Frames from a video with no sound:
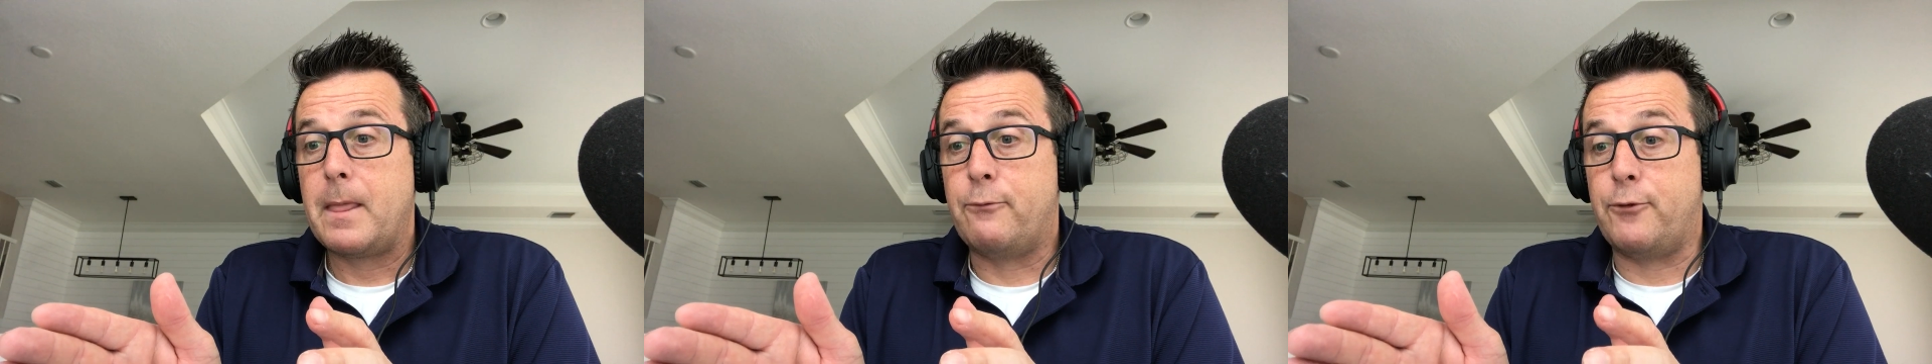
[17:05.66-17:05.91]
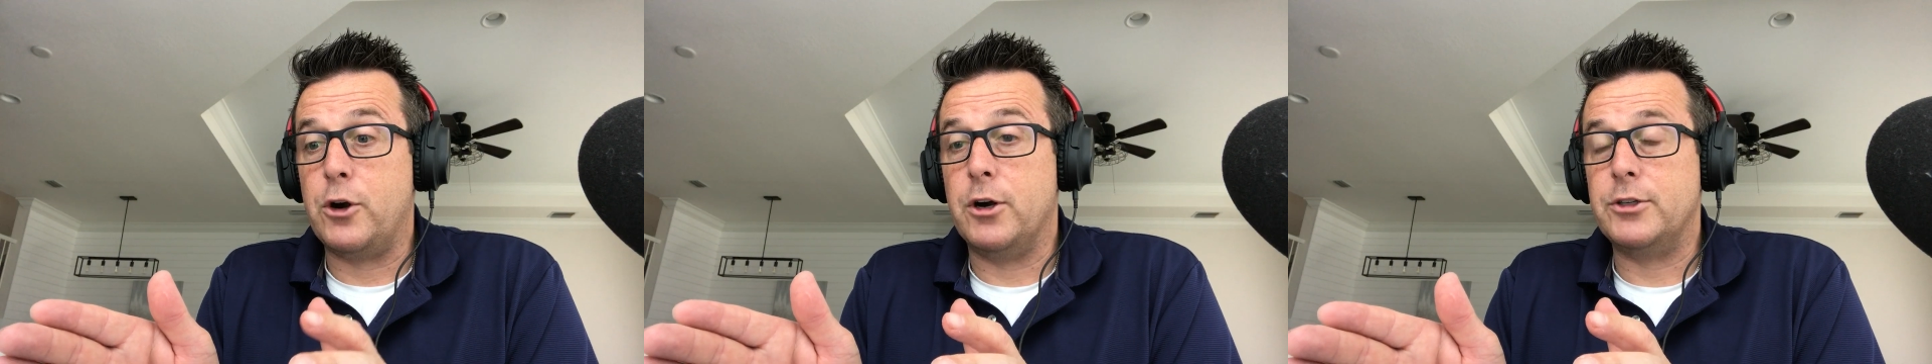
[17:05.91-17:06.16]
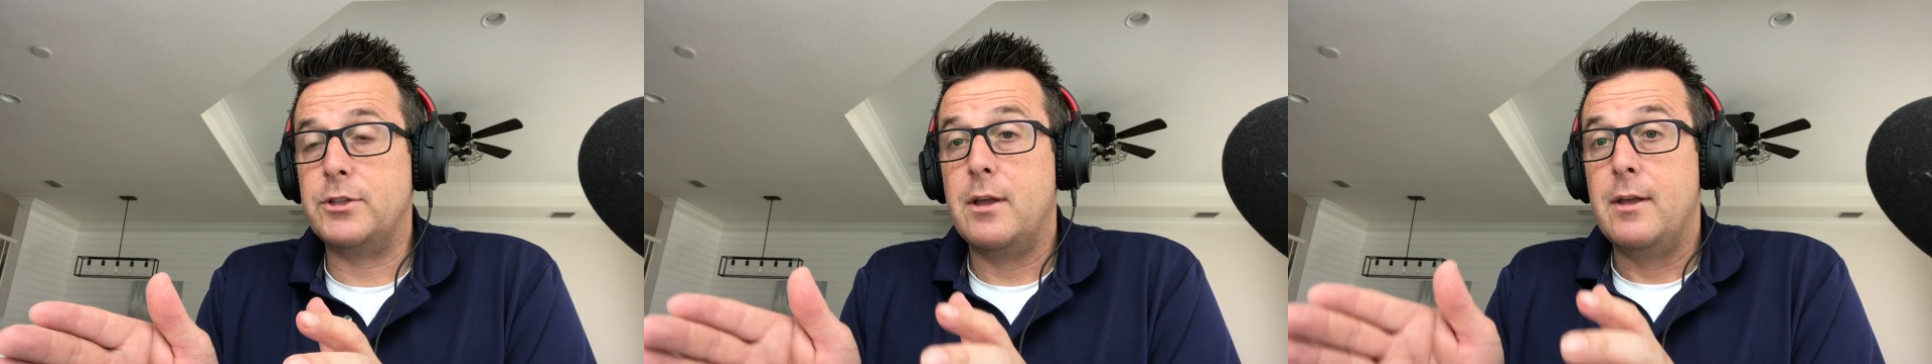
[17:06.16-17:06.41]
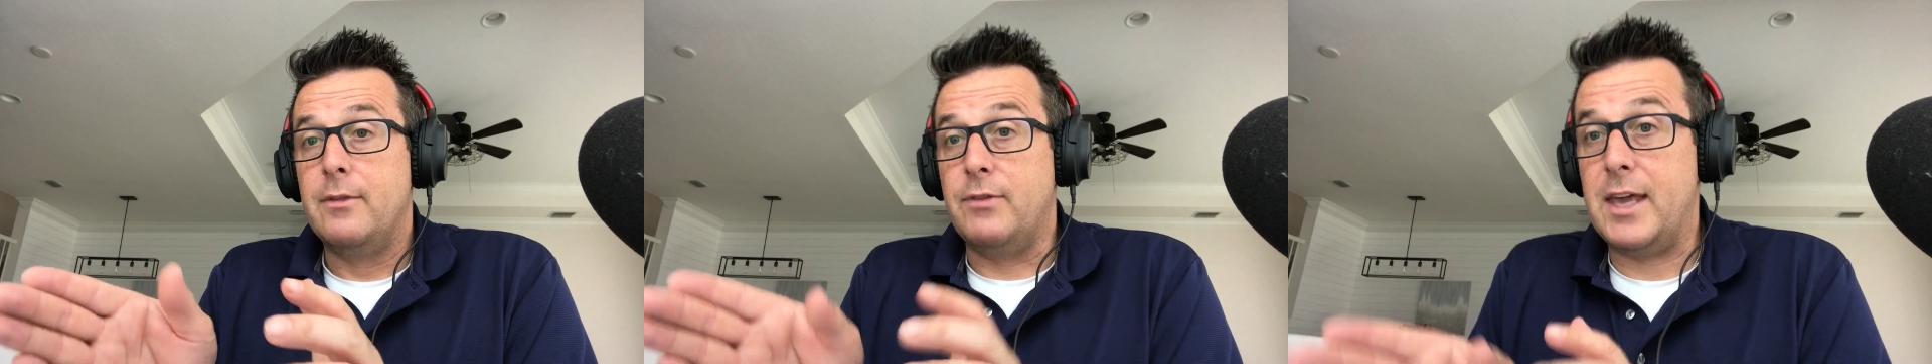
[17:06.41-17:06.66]
first,
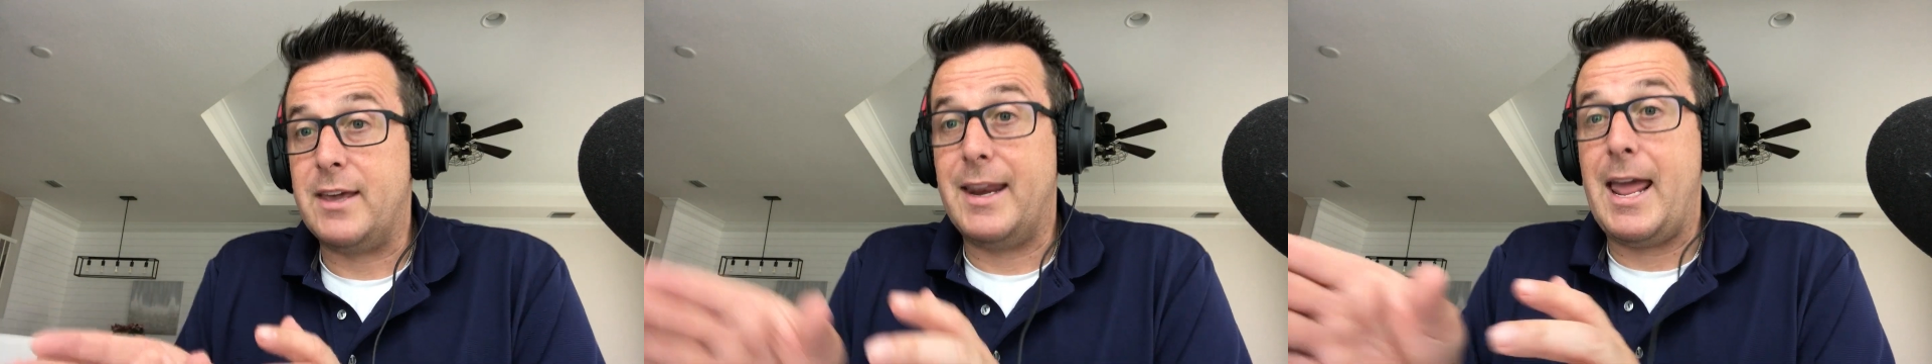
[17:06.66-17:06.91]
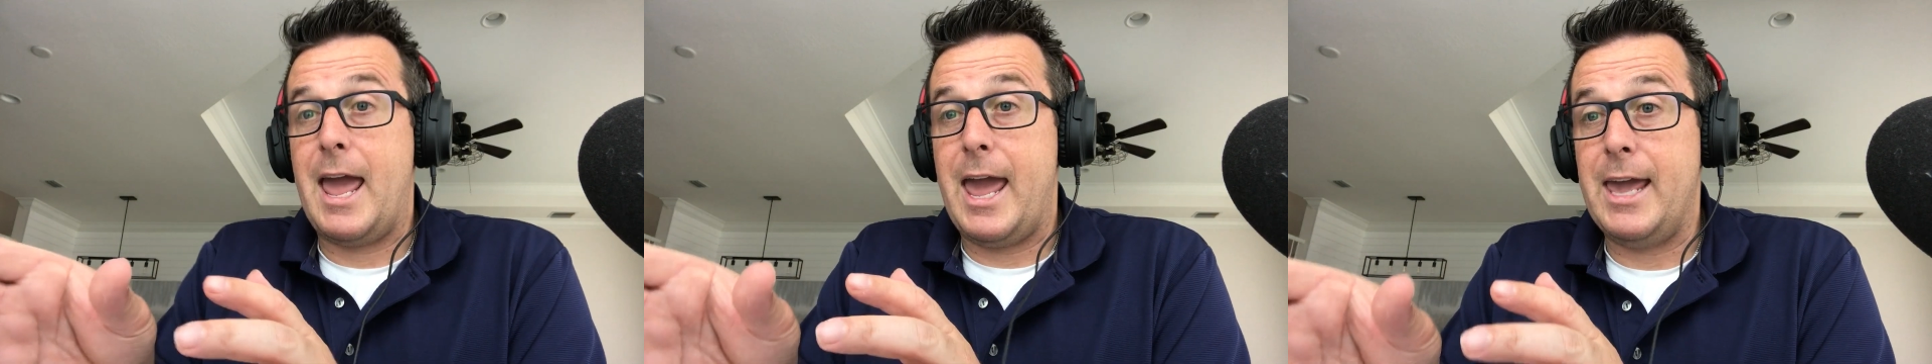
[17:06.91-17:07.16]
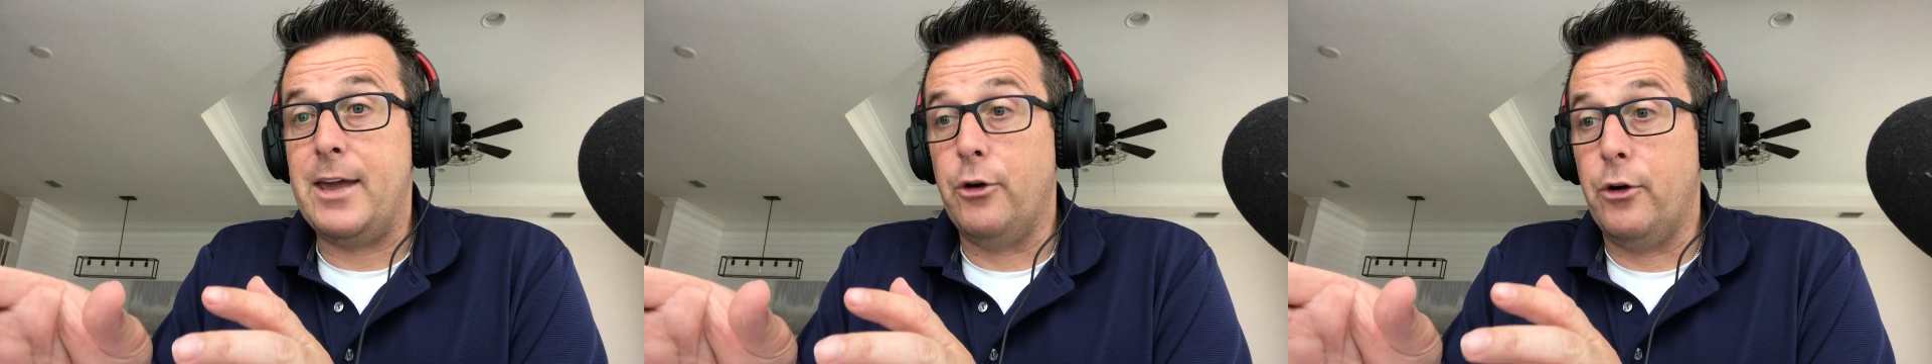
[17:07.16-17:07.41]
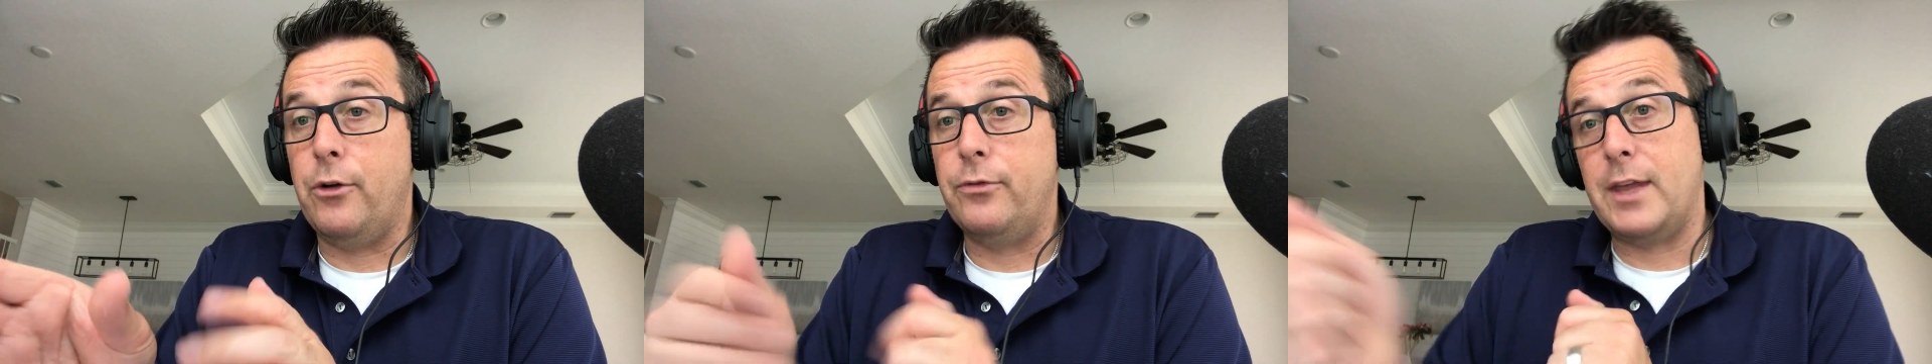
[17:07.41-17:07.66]
they could angle,